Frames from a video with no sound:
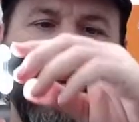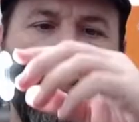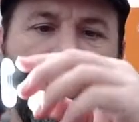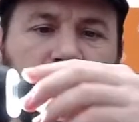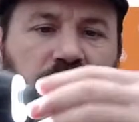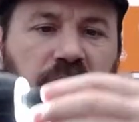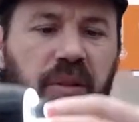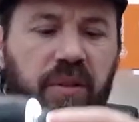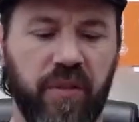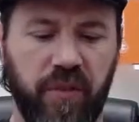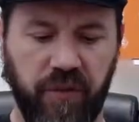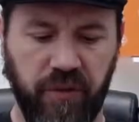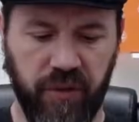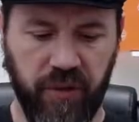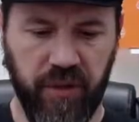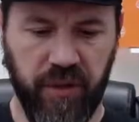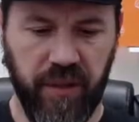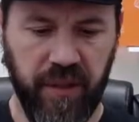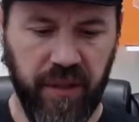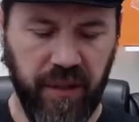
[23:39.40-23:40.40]

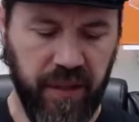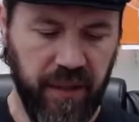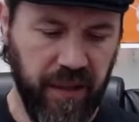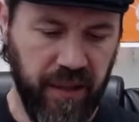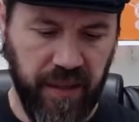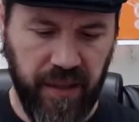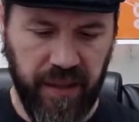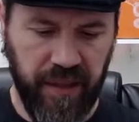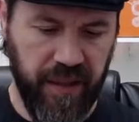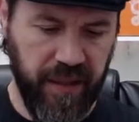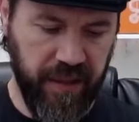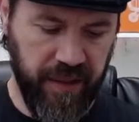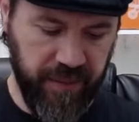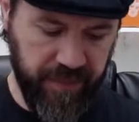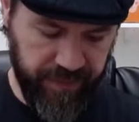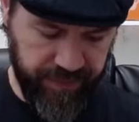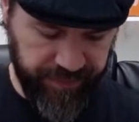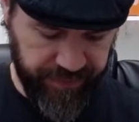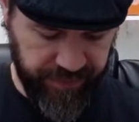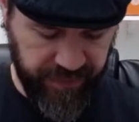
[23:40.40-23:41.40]
Beautiful.
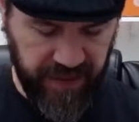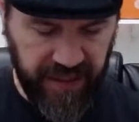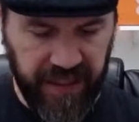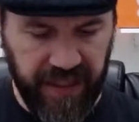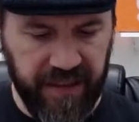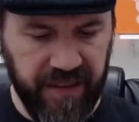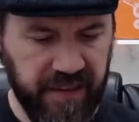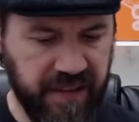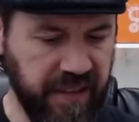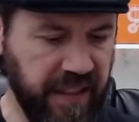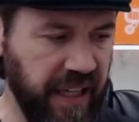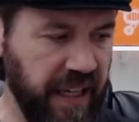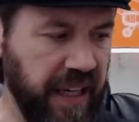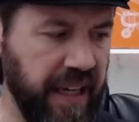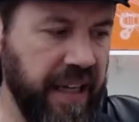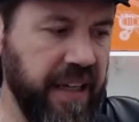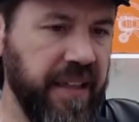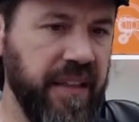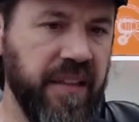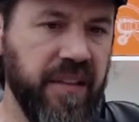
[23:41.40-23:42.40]
Um, yeah, this
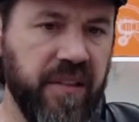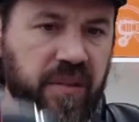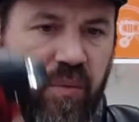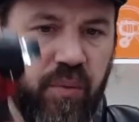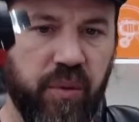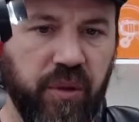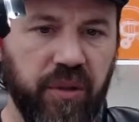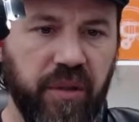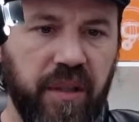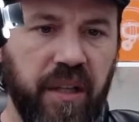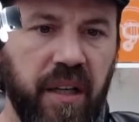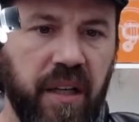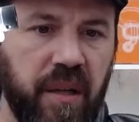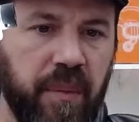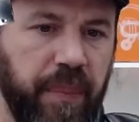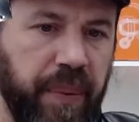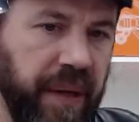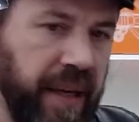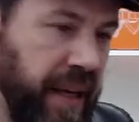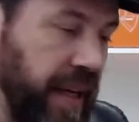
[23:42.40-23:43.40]
guy is real
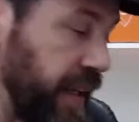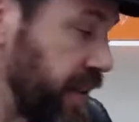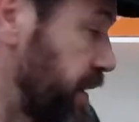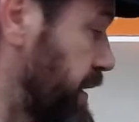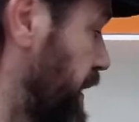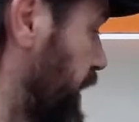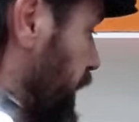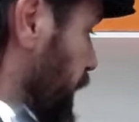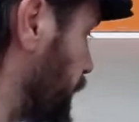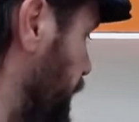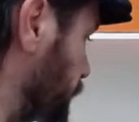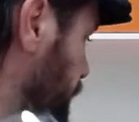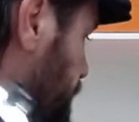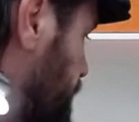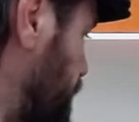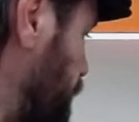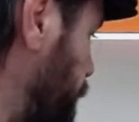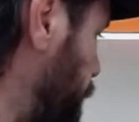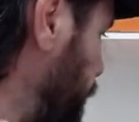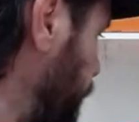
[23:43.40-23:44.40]
compact. Let's
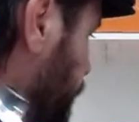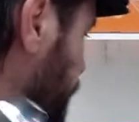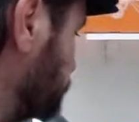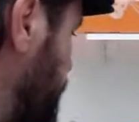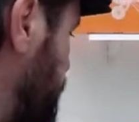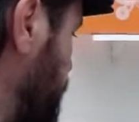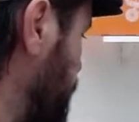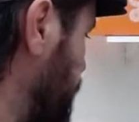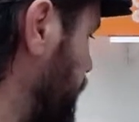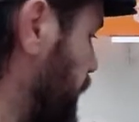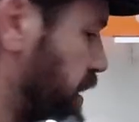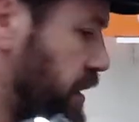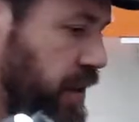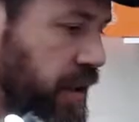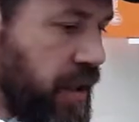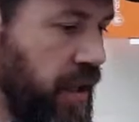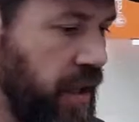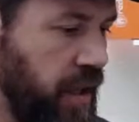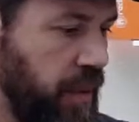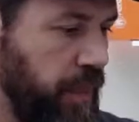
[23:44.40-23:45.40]
compare it to another
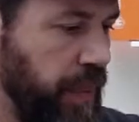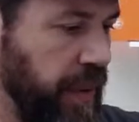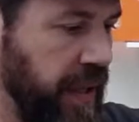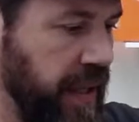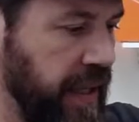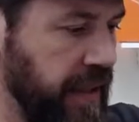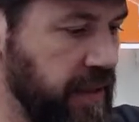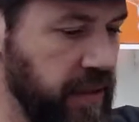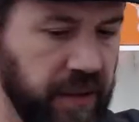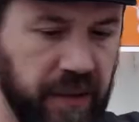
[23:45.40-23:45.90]
compact.